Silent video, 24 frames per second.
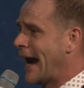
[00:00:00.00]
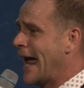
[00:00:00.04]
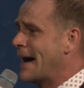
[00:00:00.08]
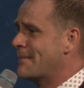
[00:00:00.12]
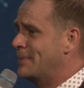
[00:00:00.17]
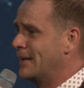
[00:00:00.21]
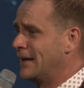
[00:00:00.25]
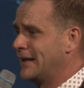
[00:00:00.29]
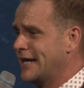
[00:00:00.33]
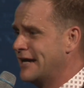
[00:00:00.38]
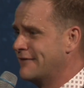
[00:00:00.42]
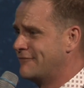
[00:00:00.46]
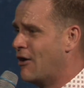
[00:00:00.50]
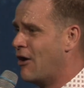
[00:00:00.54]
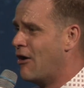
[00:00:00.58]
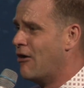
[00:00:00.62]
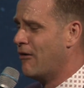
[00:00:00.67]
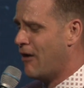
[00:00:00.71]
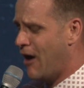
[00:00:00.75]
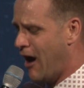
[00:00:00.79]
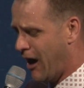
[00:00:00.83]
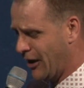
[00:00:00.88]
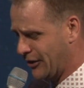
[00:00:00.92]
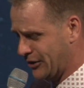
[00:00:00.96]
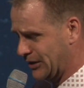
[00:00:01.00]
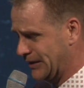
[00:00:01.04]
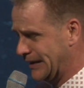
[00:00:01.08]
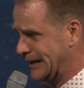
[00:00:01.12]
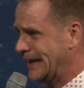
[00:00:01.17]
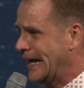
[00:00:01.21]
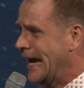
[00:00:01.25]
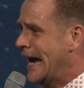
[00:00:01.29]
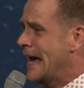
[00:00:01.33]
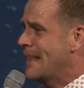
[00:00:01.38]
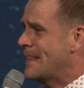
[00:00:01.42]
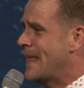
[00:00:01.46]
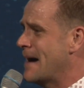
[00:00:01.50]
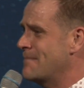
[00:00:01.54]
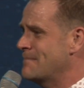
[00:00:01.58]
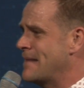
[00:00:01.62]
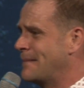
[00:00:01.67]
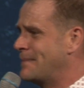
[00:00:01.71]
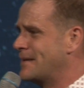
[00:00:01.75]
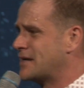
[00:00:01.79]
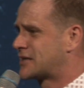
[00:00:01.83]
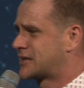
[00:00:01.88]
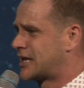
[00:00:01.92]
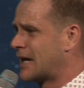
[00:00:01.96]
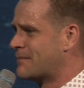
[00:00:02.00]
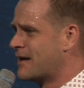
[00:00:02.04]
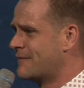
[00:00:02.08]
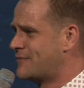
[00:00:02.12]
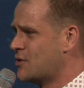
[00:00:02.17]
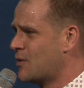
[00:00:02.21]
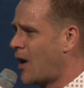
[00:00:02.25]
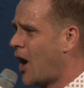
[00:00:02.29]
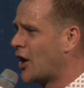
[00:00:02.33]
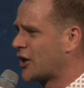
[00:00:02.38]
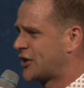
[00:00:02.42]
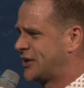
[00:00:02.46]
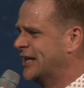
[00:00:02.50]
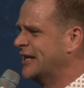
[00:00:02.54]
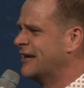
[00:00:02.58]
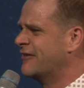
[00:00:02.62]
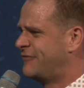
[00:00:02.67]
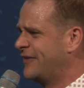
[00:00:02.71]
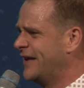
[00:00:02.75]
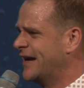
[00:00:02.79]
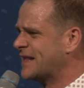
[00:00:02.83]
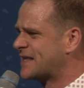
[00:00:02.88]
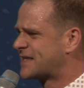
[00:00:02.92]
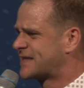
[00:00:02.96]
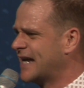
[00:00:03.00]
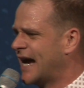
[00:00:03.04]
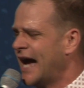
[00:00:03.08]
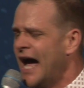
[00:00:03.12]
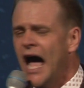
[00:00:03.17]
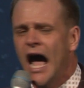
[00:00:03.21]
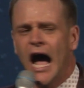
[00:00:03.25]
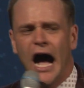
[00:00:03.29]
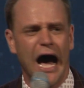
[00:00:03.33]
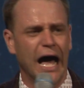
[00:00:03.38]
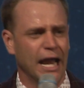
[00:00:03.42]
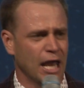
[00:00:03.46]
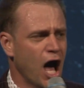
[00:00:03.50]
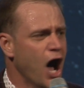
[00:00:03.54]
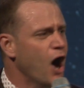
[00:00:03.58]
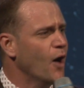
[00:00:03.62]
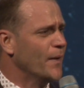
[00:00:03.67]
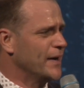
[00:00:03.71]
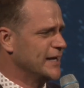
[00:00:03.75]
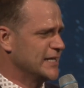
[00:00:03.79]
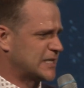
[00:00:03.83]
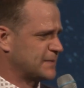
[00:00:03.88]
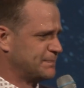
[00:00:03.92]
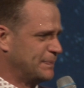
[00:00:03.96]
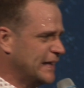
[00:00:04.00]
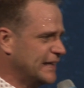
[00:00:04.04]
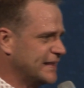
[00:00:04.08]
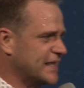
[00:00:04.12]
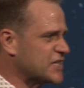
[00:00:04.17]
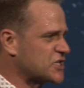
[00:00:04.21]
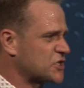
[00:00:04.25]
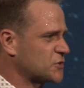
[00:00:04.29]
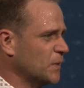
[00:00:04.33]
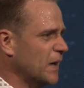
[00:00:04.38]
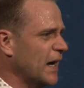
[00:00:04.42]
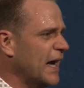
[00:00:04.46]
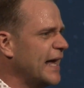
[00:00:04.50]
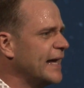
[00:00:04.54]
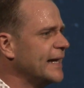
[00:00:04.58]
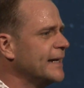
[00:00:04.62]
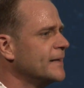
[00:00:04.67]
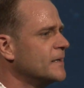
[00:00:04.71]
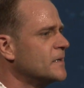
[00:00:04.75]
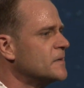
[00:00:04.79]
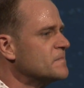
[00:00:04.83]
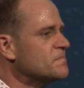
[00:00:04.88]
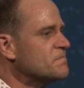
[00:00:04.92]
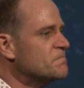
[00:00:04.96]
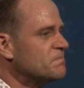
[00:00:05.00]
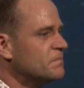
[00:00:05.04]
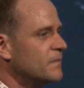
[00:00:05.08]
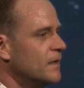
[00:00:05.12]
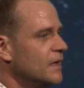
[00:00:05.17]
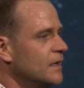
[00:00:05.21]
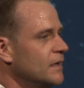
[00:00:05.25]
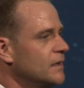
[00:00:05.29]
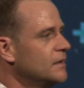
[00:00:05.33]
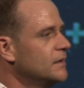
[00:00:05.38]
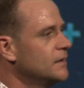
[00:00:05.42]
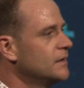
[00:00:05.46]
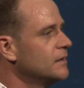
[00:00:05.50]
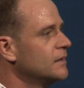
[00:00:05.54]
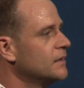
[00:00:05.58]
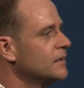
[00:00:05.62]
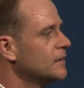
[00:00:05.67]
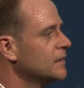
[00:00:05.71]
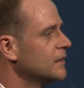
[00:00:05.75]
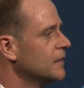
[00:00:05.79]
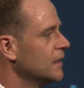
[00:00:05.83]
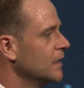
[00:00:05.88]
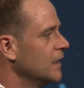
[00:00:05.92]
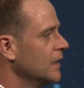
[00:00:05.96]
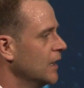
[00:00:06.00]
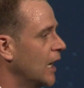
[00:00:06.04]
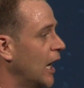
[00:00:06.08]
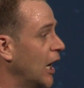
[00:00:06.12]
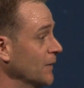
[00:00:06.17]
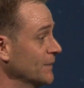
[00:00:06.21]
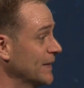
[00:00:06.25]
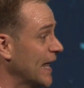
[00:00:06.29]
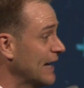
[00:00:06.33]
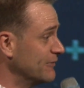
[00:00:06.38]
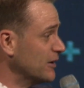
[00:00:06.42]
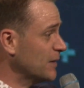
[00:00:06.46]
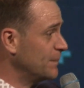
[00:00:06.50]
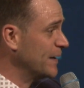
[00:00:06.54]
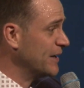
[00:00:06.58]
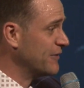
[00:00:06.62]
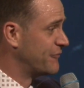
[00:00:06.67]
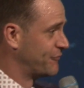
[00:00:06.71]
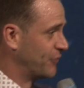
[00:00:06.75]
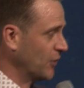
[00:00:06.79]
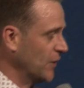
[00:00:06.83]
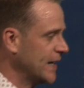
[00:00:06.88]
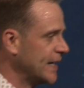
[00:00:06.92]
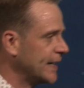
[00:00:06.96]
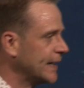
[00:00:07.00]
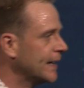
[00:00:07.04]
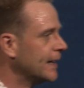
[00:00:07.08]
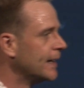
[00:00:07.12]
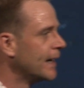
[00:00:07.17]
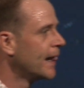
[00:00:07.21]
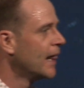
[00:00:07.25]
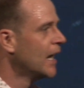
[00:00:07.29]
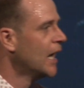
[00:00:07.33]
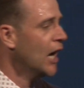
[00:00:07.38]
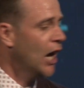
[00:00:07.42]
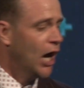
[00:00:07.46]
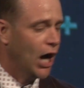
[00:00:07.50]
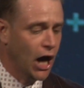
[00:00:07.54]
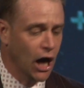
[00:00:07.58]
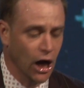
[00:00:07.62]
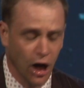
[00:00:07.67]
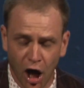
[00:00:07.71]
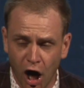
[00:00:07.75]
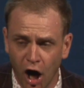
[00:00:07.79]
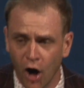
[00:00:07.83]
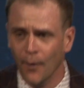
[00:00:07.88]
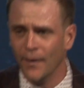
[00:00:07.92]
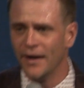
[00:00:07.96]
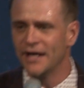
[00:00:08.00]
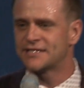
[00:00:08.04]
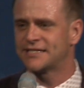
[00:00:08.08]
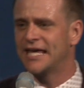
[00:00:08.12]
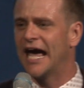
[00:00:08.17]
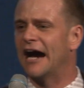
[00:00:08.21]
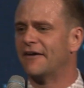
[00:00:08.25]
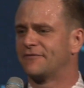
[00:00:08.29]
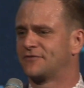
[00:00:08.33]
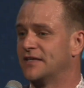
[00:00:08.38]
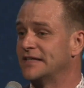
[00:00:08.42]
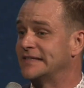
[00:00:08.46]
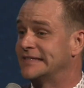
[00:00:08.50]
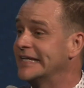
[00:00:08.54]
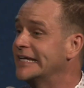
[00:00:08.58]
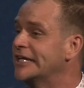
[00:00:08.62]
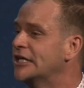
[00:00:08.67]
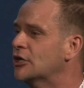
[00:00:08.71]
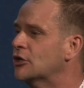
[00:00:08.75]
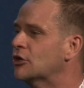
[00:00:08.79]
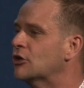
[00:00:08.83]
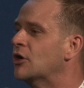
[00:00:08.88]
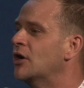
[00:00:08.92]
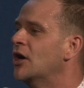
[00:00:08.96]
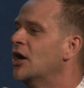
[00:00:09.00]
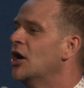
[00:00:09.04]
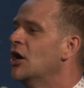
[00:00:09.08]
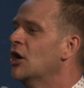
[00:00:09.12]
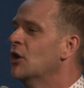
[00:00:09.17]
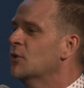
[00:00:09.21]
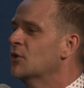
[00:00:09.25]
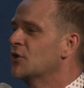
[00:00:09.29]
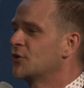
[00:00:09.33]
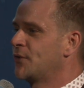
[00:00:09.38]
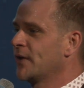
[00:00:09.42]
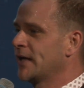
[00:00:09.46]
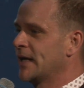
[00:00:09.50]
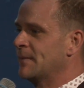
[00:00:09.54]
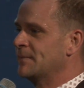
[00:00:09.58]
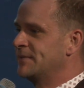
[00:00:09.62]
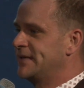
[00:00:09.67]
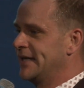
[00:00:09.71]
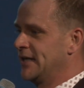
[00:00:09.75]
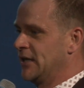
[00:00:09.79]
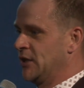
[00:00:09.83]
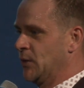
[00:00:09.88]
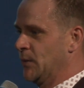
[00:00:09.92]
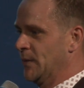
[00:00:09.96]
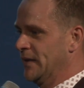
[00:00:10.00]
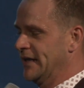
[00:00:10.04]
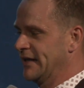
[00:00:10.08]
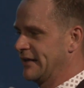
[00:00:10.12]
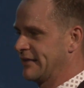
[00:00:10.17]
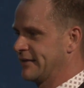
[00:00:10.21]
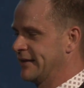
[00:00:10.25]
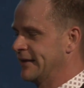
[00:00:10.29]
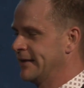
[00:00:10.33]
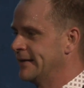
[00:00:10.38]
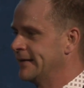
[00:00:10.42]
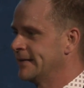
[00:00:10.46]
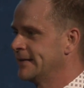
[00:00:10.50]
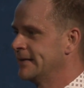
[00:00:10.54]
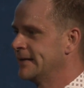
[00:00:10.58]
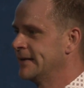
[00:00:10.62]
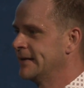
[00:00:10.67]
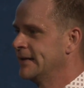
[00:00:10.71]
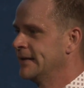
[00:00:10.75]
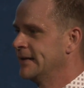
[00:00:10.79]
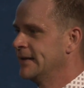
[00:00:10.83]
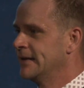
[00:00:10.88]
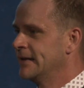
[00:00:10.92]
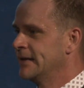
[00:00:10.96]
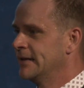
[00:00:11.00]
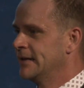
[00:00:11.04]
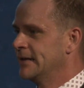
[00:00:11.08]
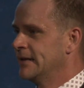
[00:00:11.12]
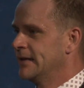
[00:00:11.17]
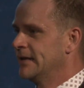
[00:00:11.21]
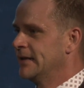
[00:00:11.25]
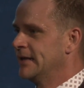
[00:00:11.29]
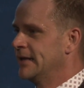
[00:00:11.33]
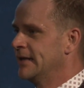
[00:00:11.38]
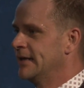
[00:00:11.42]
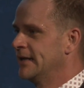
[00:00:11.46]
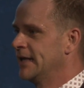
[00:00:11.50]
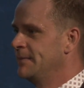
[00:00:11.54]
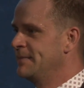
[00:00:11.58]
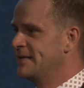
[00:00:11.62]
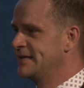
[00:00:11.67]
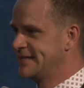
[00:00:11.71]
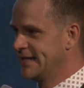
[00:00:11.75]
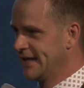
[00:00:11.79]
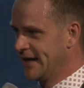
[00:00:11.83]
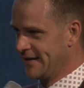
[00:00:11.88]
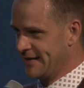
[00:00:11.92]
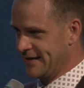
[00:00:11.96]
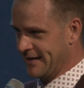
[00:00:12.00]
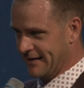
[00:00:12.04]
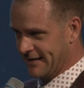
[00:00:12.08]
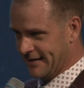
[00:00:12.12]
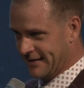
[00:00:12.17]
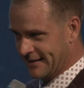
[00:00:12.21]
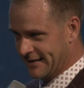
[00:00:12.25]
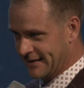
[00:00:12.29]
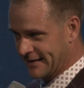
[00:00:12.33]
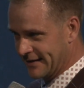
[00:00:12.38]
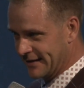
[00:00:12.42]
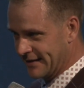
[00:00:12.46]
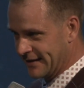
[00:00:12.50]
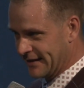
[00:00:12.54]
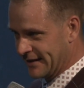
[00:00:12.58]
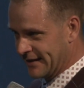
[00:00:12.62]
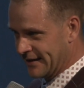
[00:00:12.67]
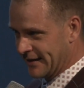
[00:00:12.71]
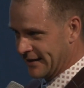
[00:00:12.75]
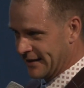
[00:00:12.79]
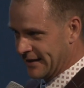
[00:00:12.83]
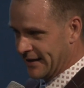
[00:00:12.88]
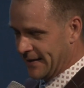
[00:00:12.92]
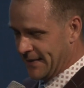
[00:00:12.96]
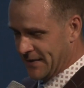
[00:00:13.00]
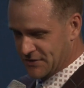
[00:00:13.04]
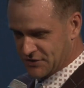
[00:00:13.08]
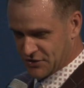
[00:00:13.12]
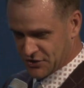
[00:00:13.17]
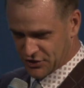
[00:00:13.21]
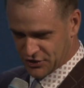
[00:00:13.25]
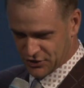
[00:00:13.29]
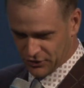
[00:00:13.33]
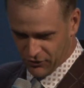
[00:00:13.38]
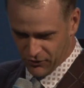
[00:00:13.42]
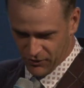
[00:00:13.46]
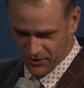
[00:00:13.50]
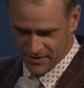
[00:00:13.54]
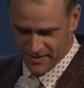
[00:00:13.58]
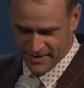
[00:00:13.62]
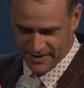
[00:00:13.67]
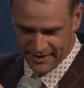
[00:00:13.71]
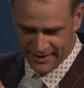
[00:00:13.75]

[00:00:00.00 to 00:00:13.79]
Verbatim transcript: believe wholeheartedly that maybe some of you are convinced I'll always be this way, I'll never be free. I'll always have to deal with what I'm dealing with. Let me tell you, there's a sword.